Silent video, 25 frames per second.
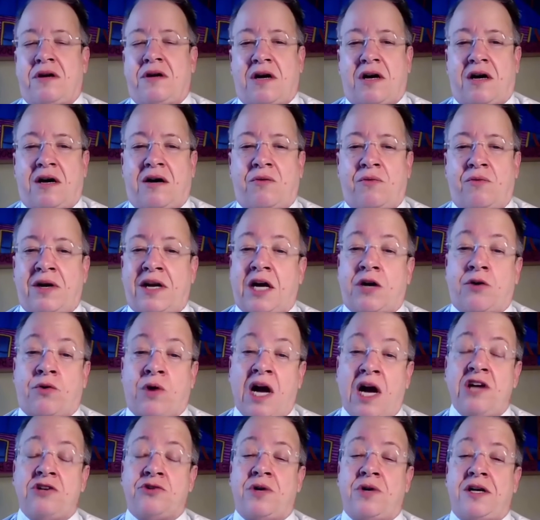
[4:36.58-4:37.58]
When I
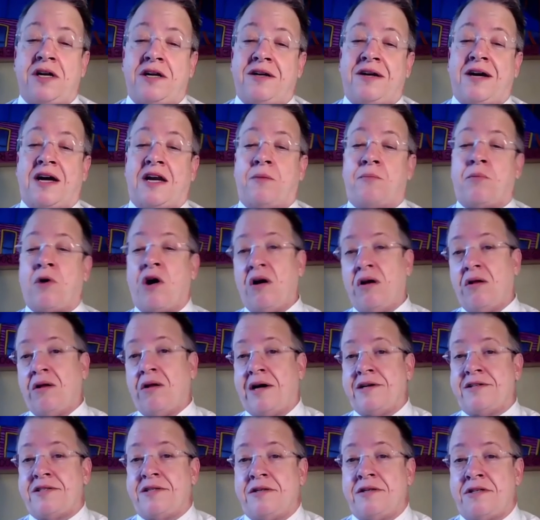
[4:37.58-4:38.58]
graduated and got a bar
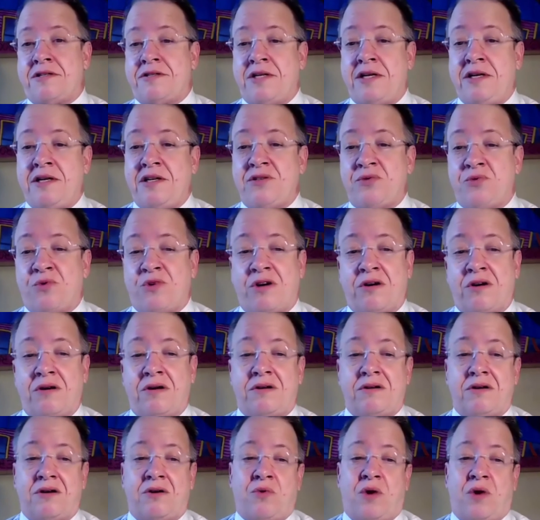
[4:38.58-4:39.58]
license, things weren't
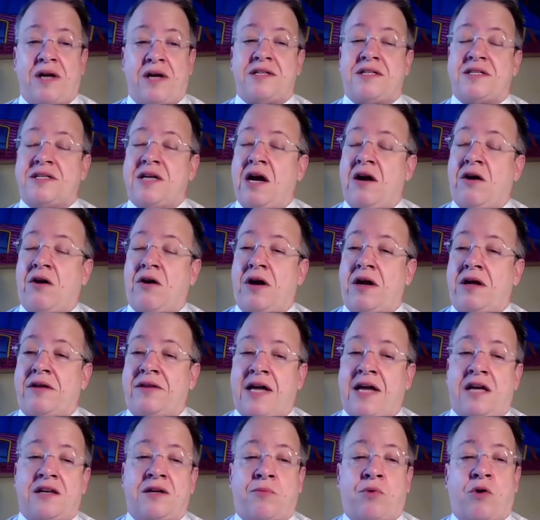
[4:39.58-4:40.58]
quite as scary in
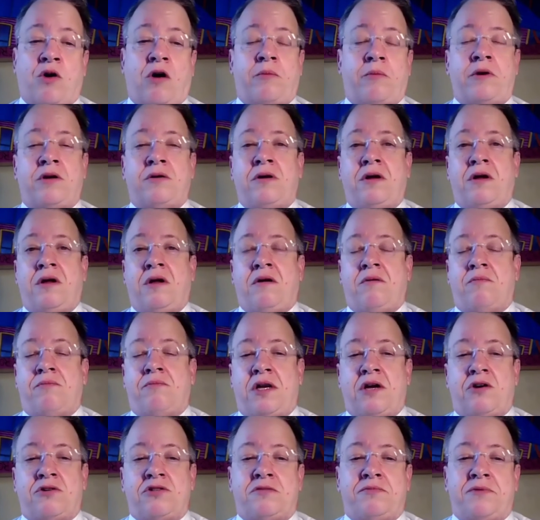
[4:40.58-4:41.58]
that department, but
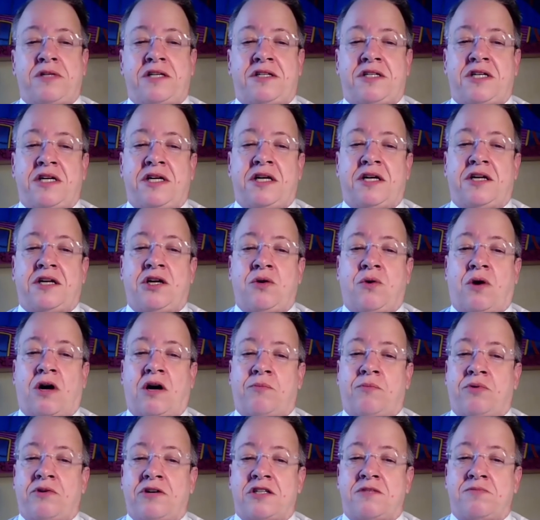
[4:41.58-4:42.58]

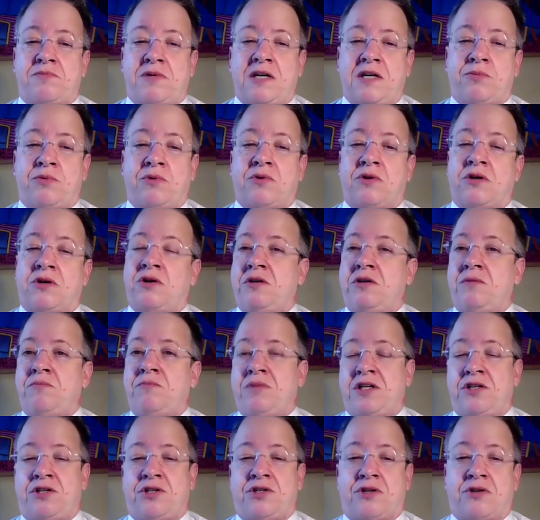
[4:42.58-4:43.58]
LGBTQI+ people couldn't be
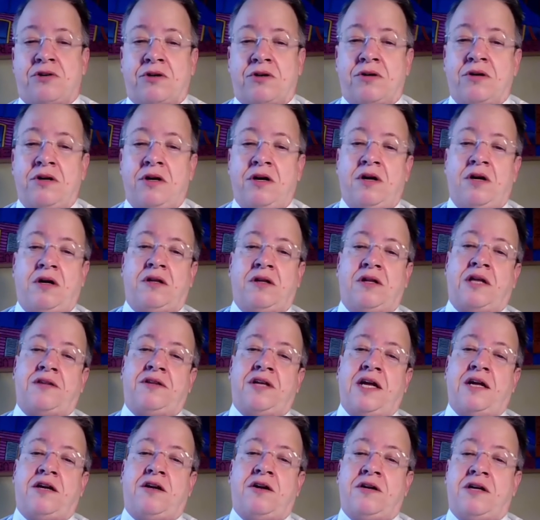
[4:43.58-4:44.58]
sure that they
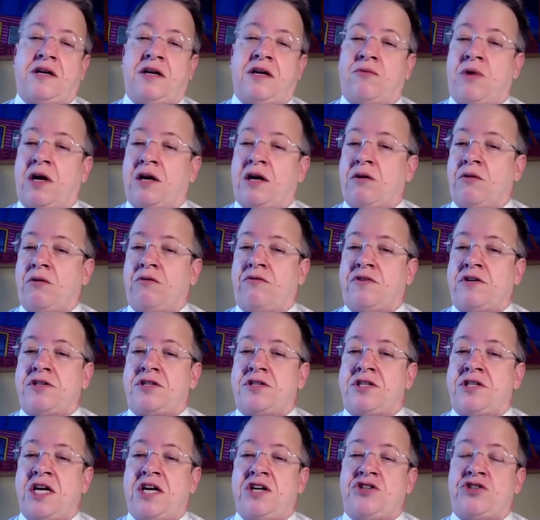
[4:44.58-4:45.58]
could get regular
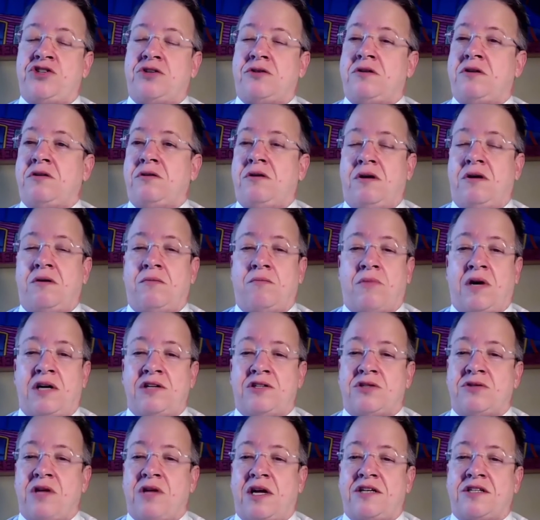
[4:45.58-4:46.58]
visitation, much
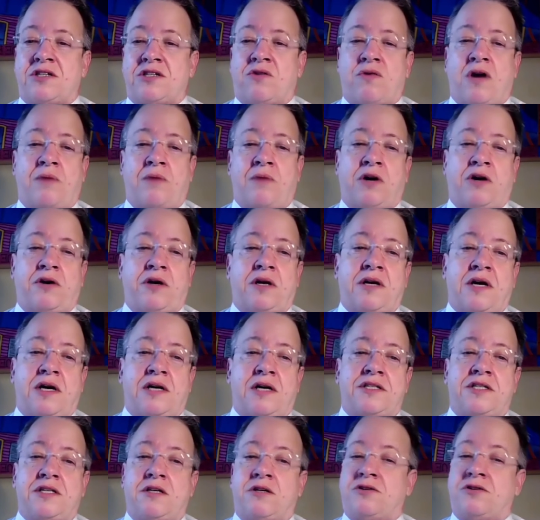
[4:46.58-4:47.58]
less primary
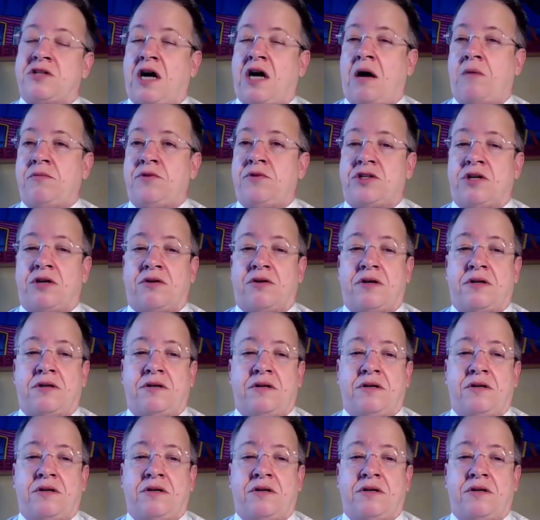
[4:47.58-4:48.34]
custody or time sharing.